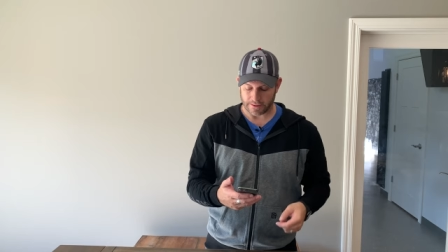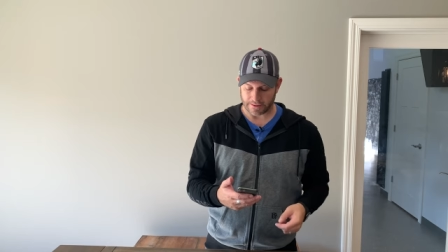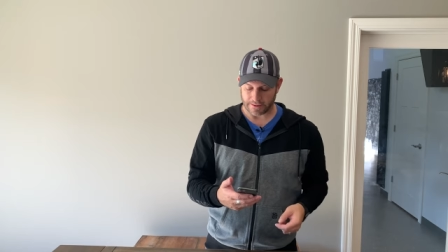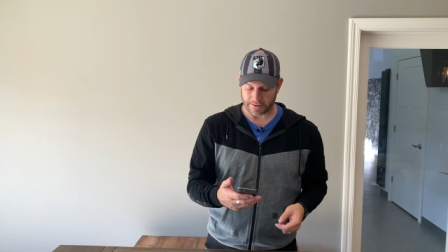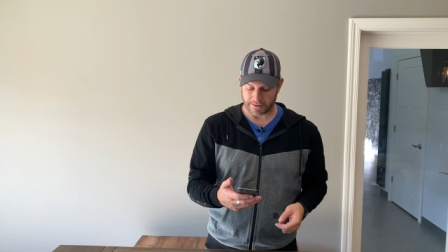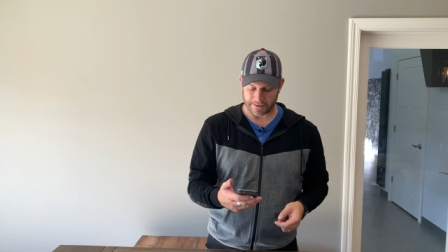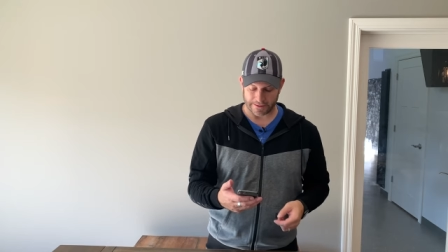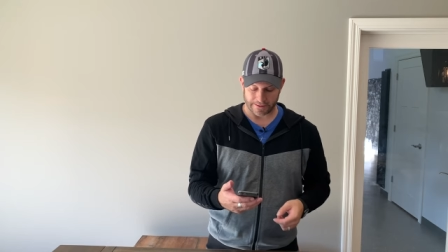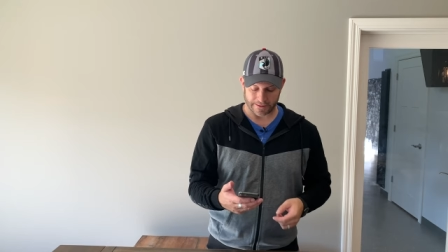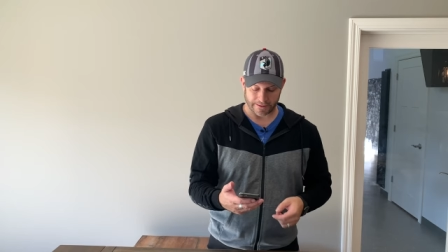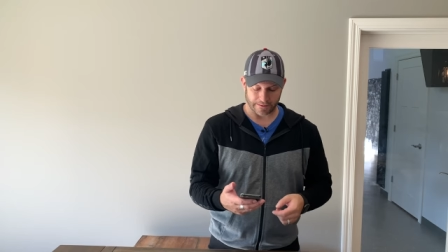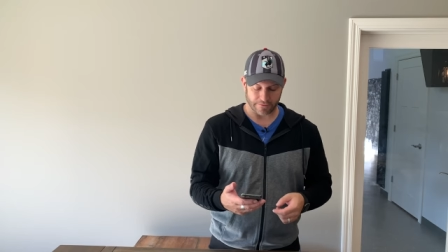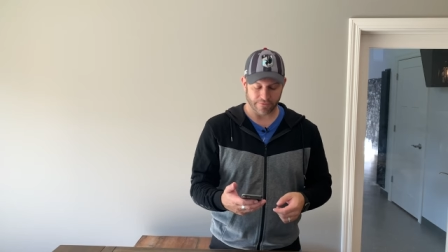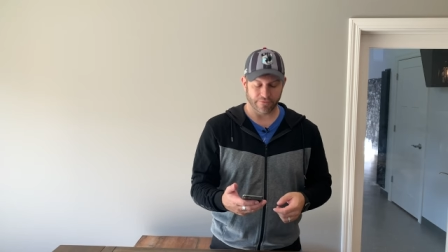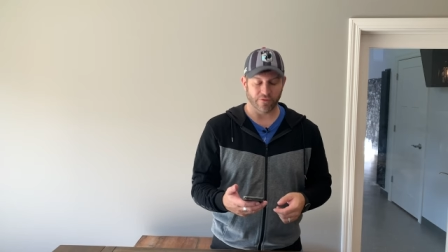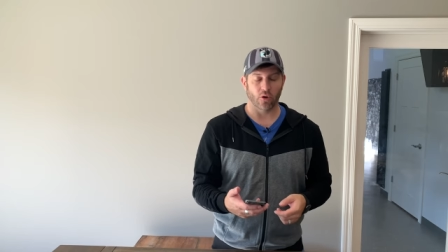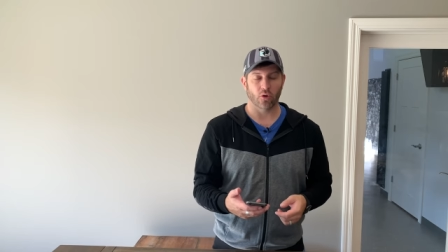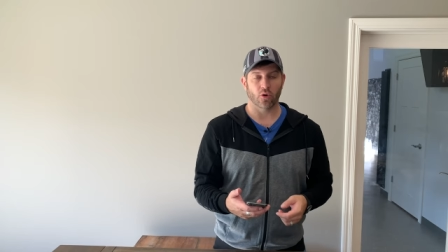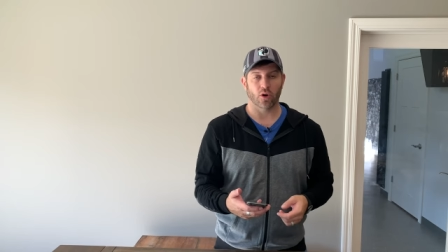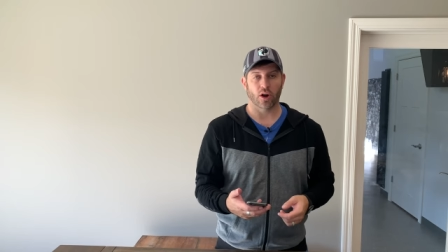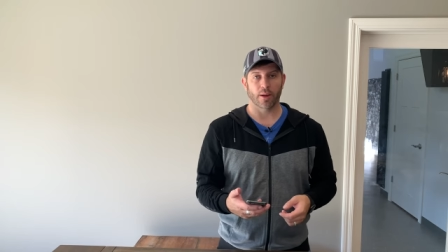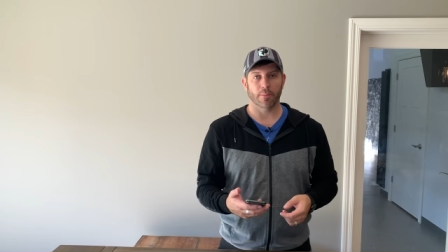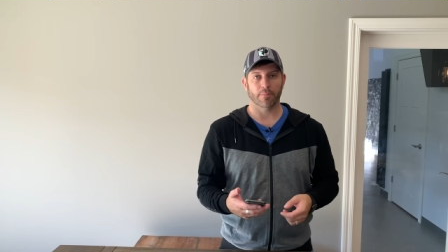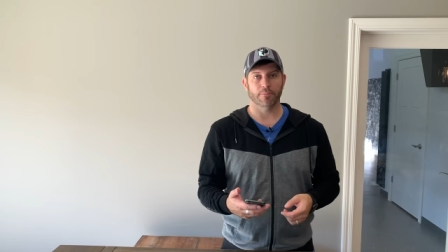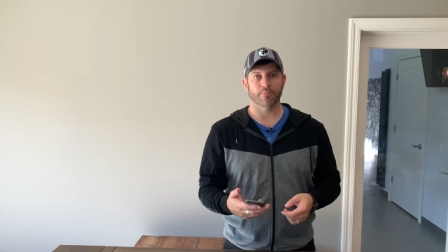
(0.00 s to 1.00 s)
uh,
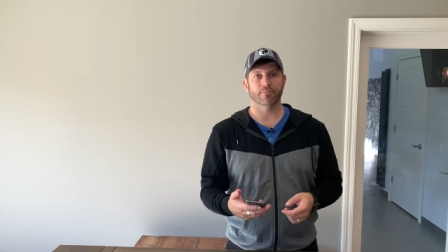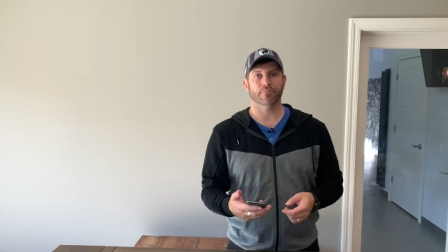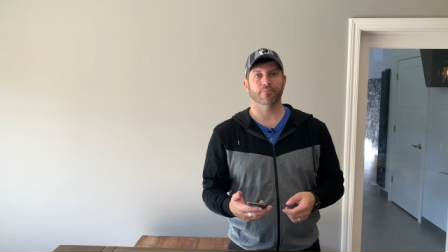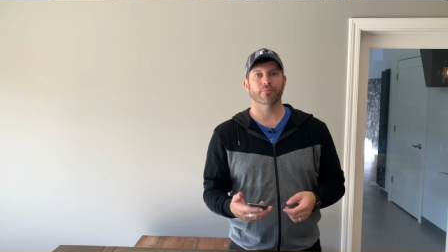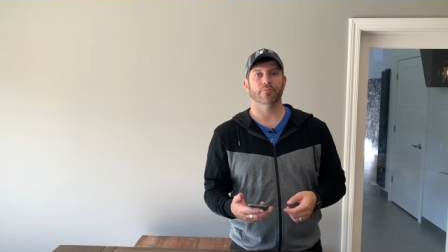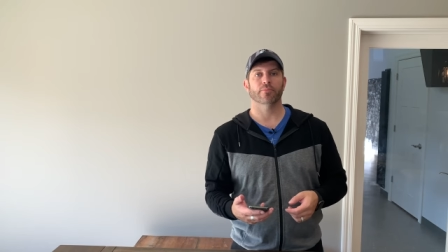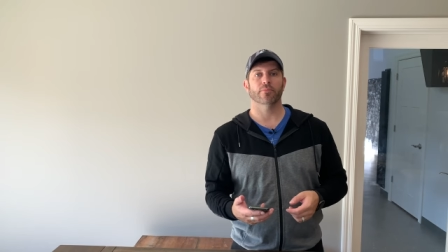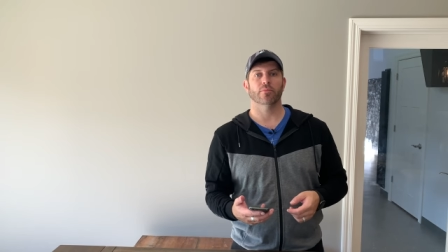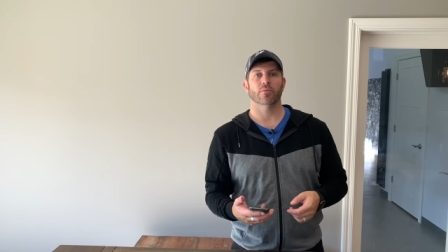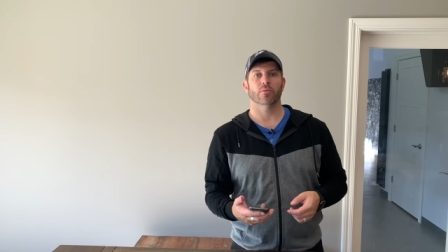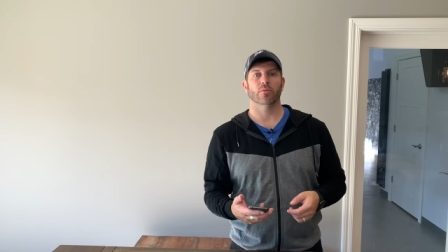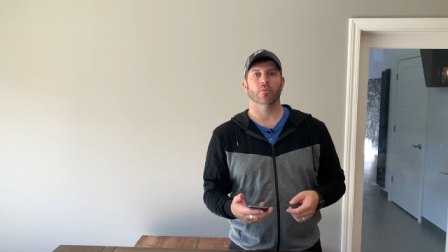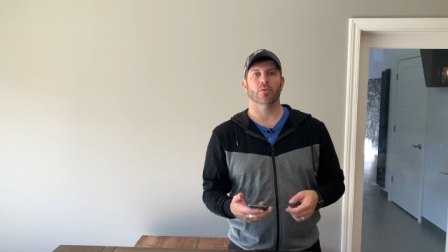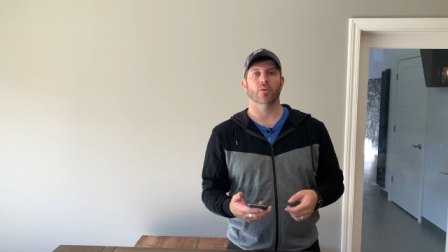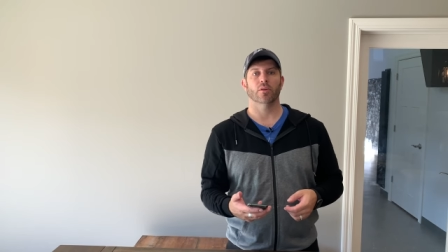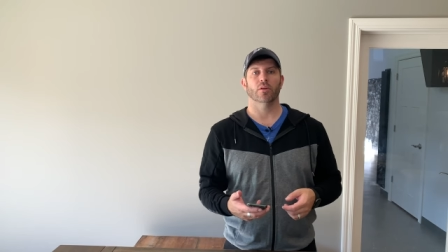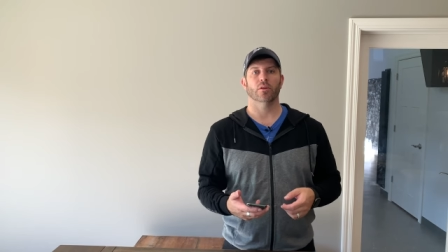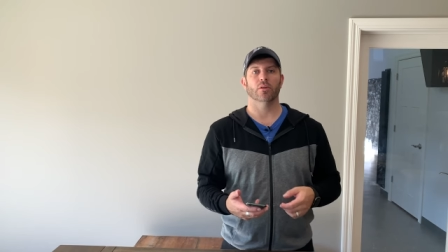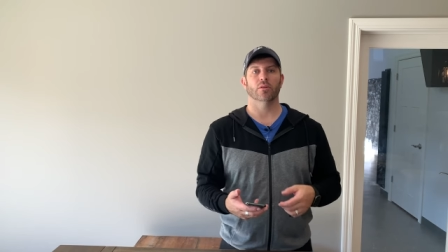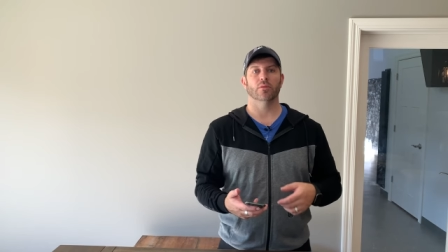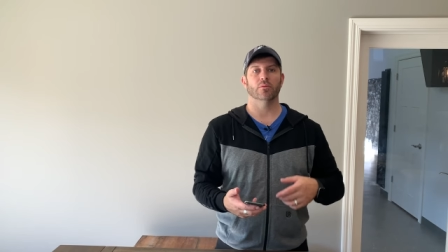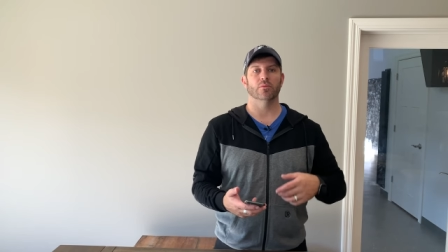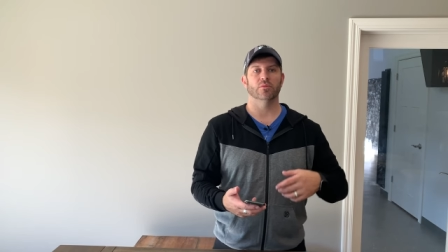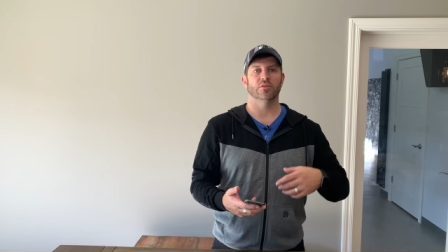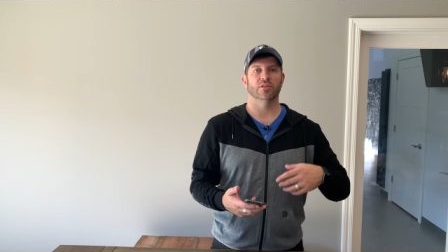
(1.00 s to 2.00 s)
phone up,
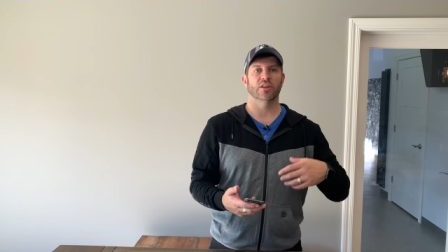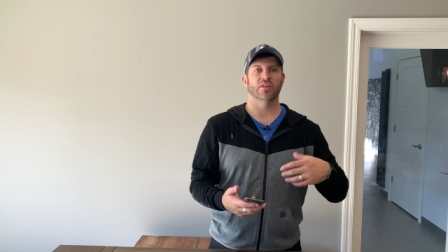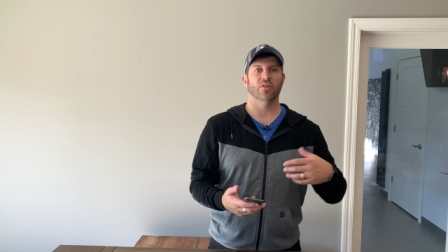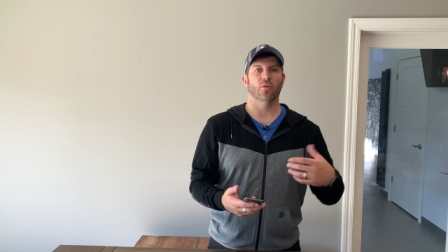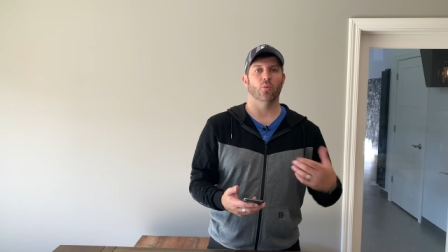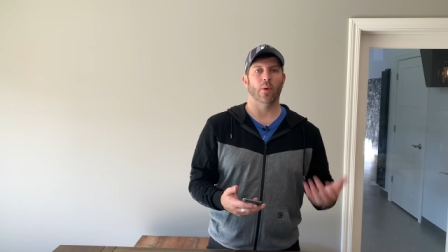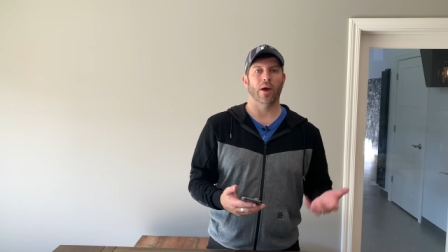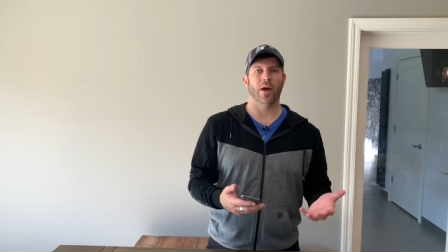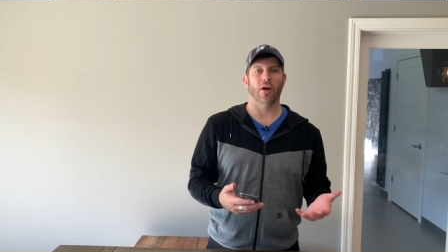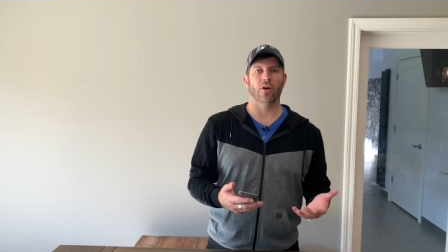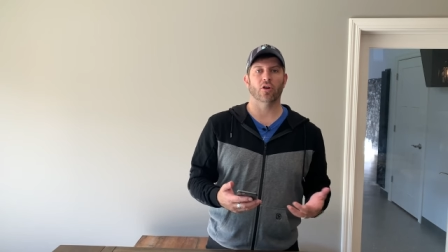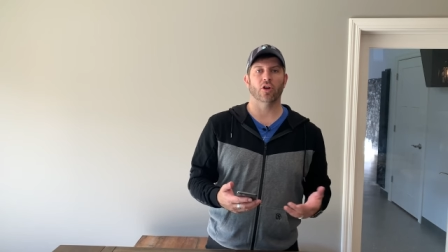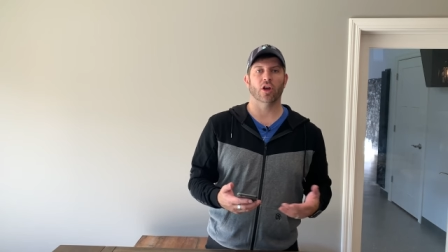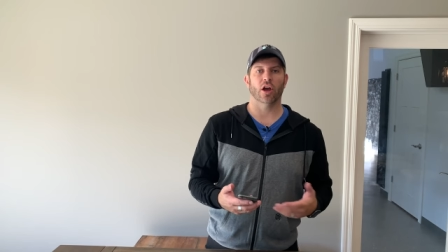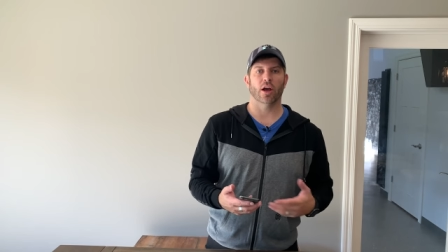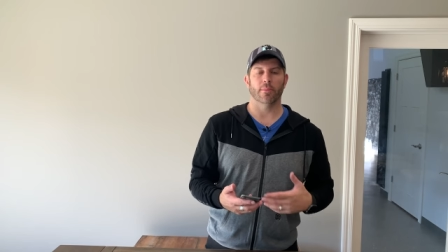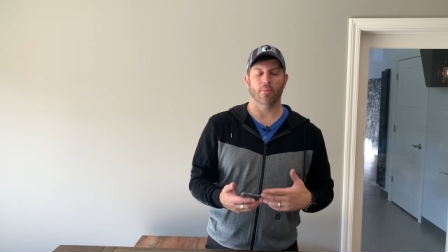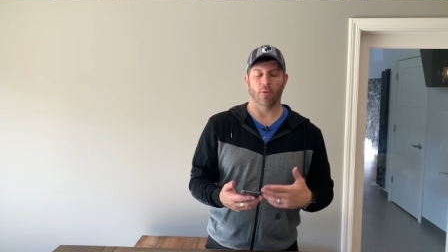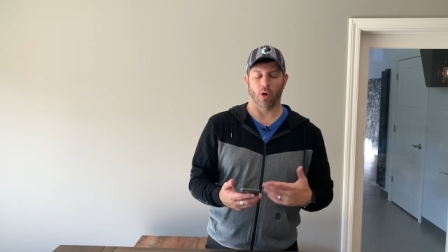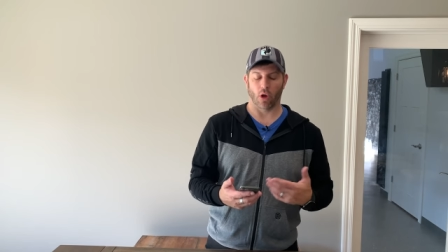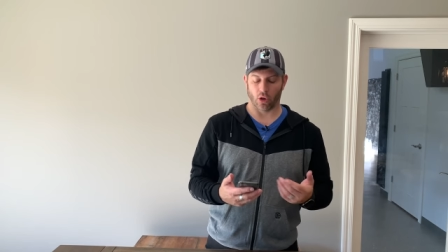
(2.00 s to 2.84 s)
did the welcome,